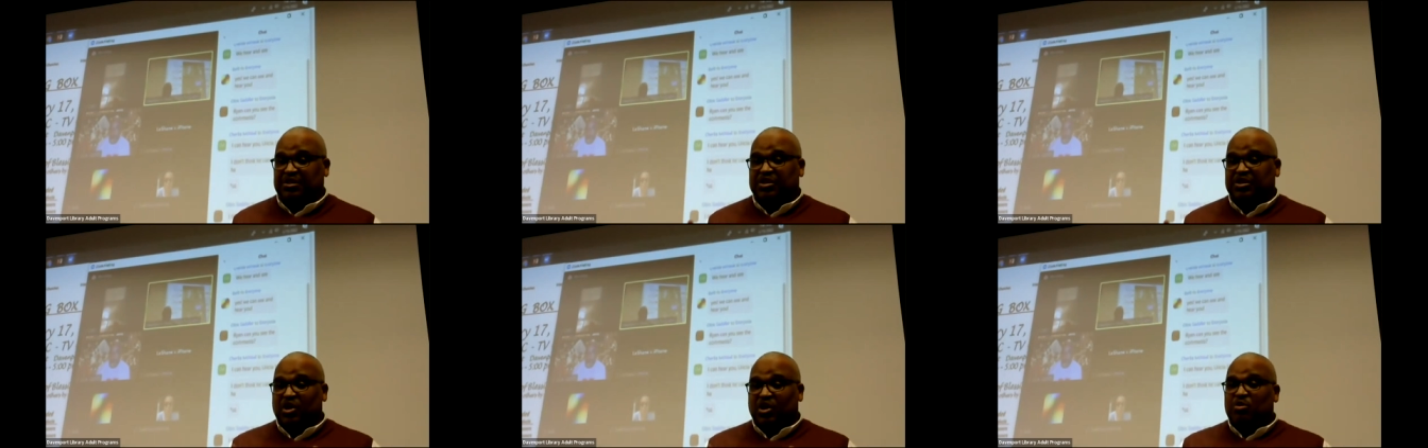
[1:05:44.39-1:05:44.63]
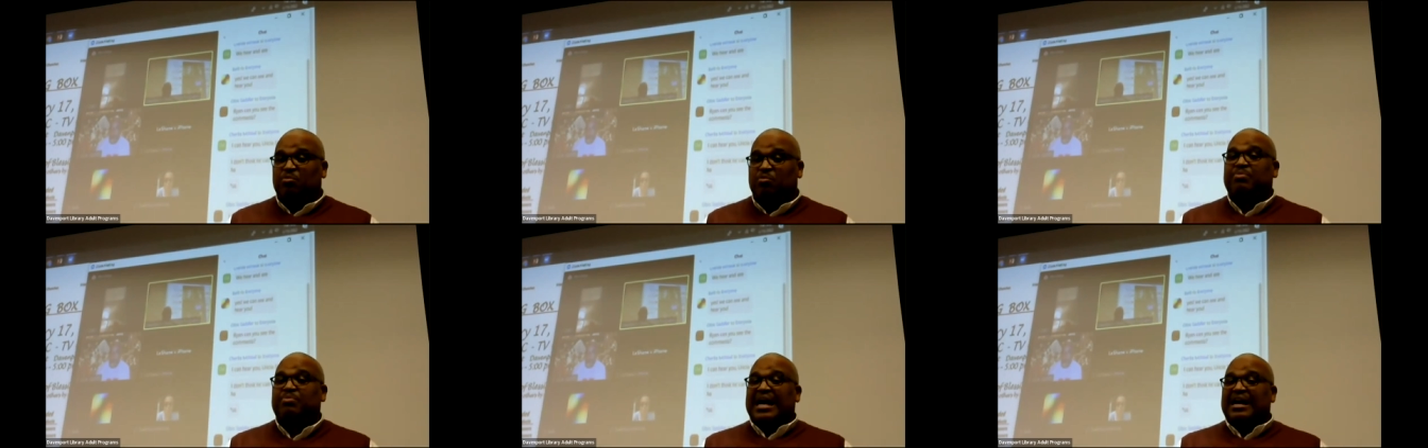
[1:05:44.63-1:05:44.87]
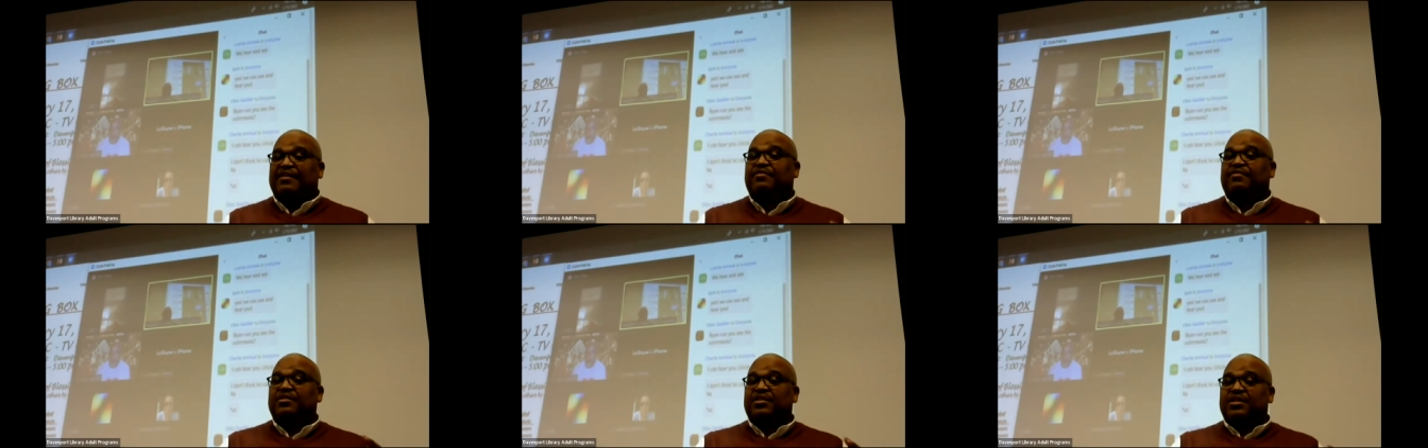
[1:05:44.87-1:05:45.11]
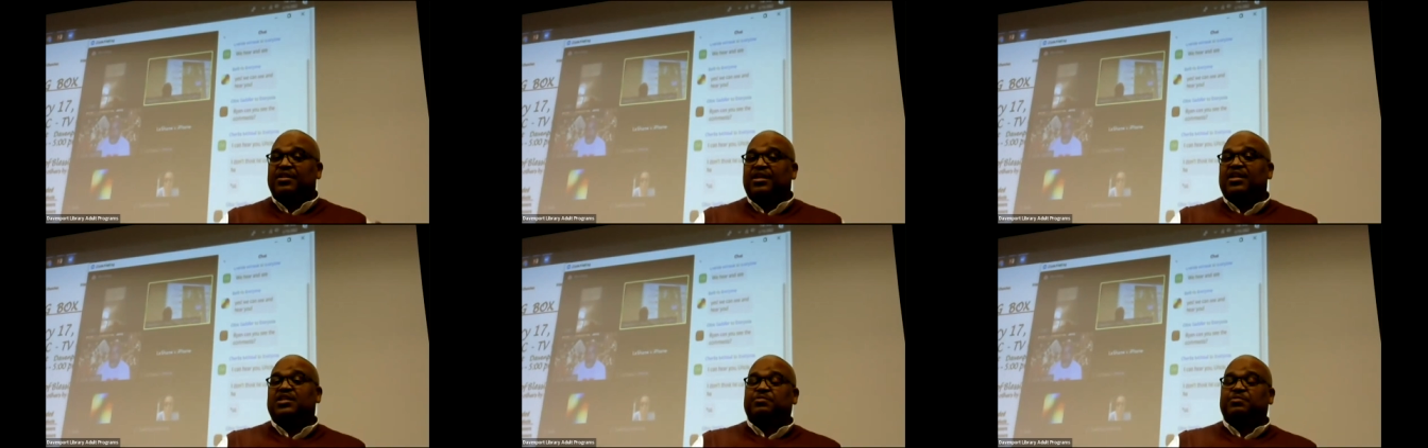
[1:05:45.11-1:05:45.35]
but don't buy
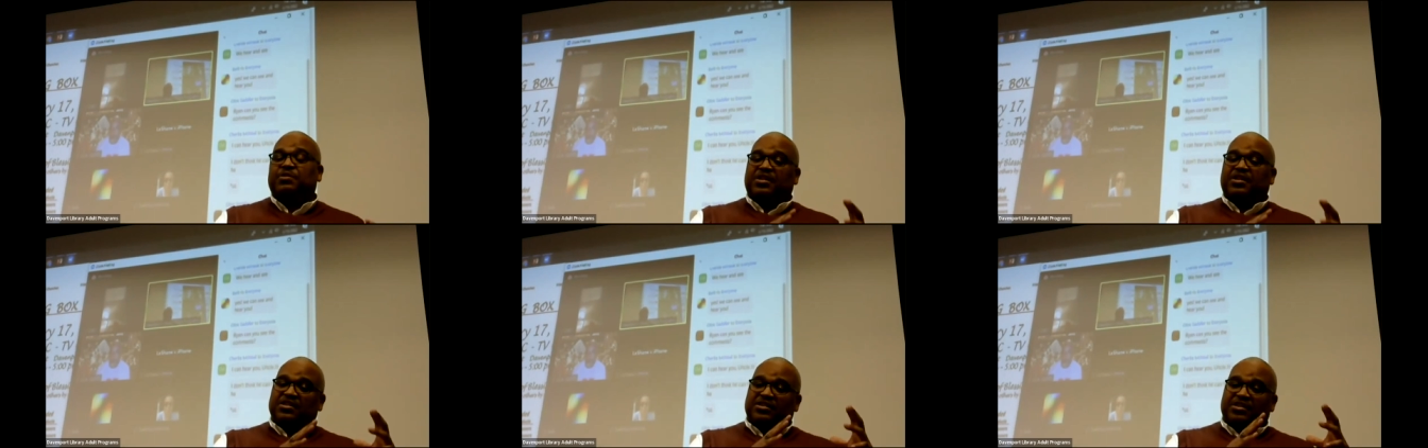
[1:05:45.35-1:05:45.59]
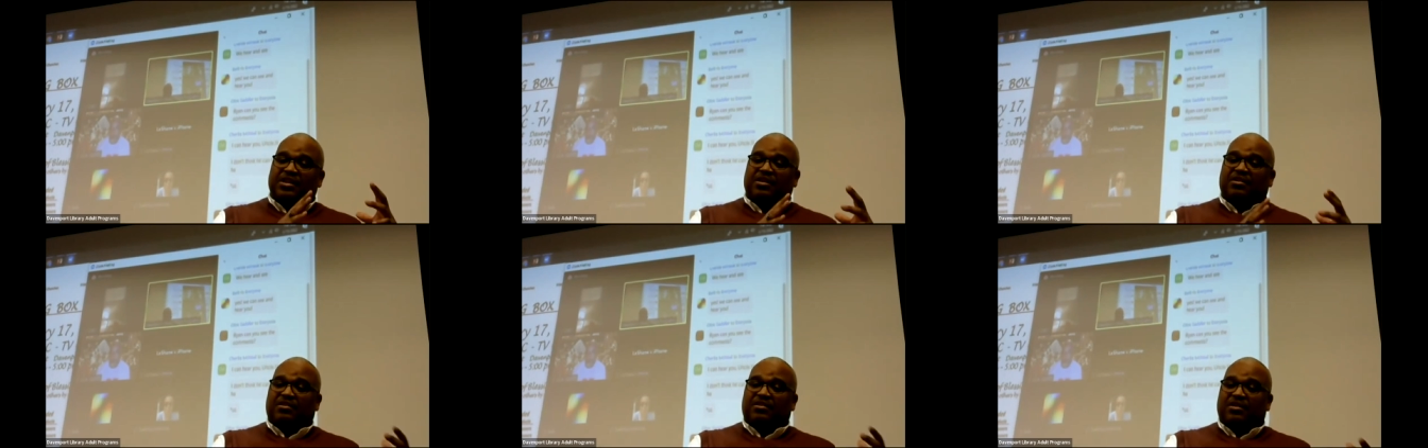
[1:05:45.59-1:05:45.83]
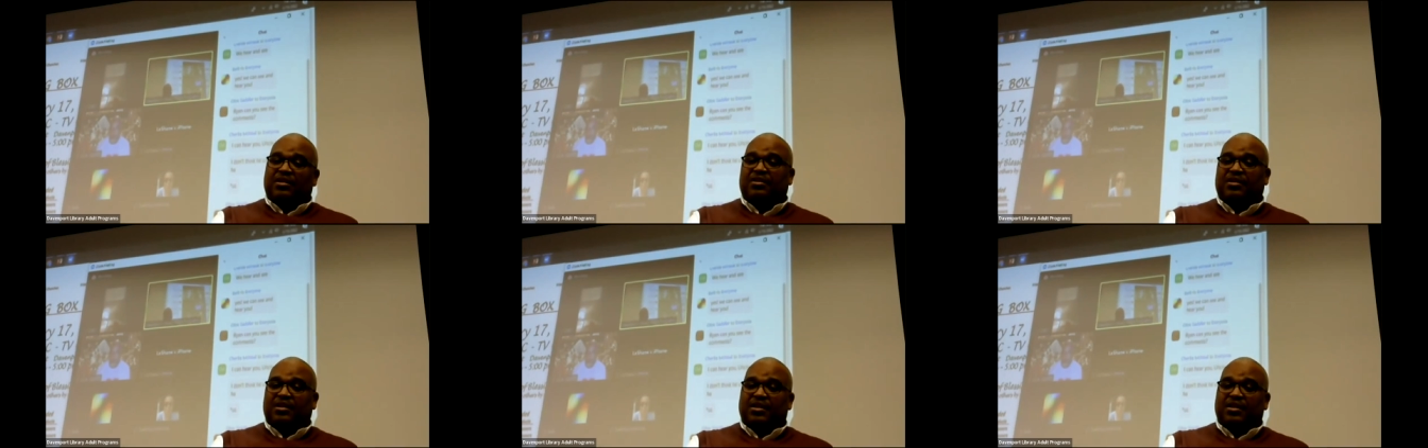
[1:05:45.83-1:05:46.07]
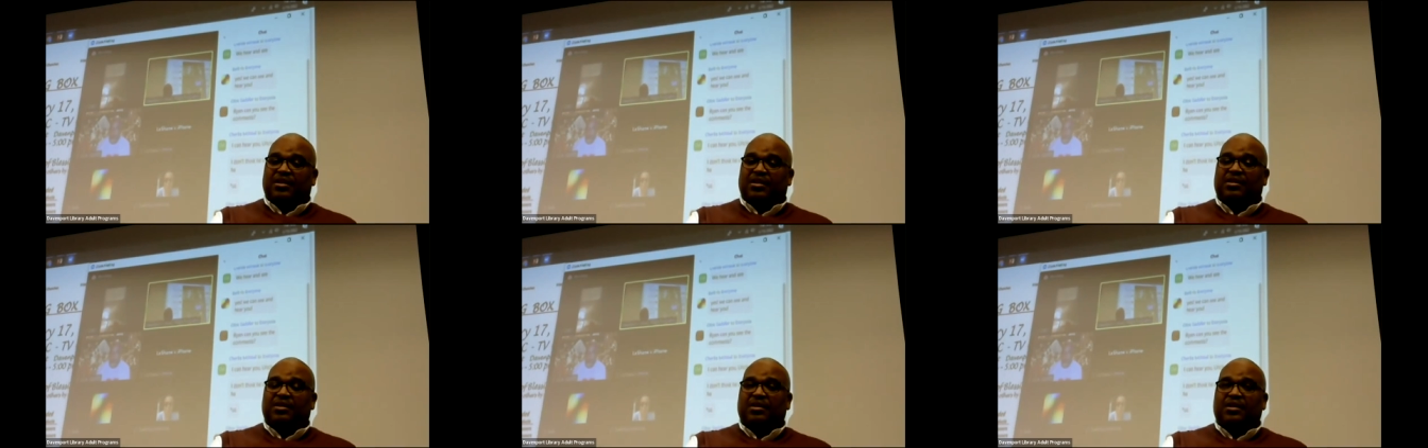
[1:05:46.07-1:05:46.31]
for these because they're
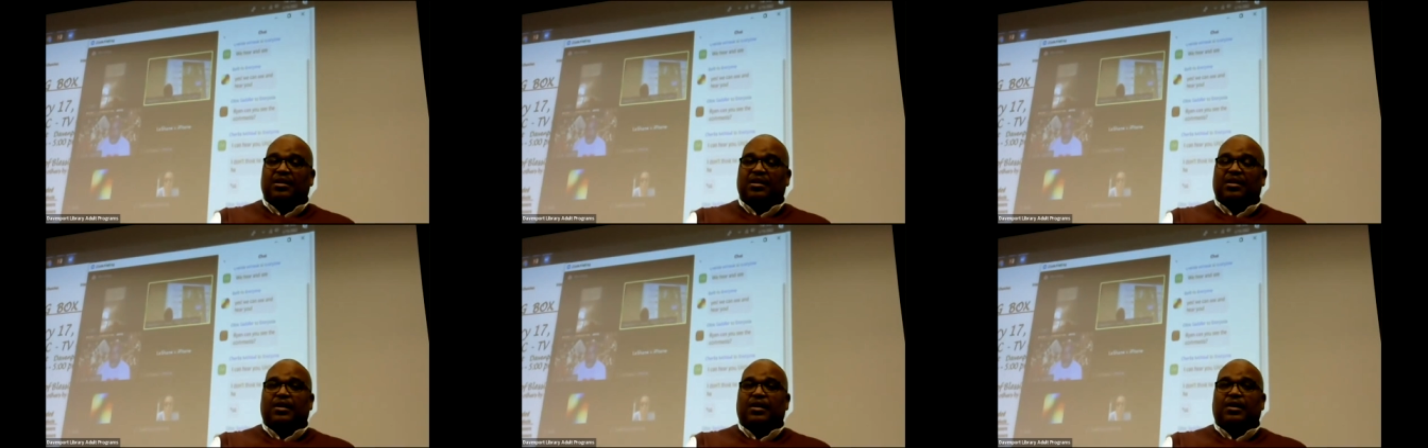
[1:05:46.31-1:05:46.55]
clearly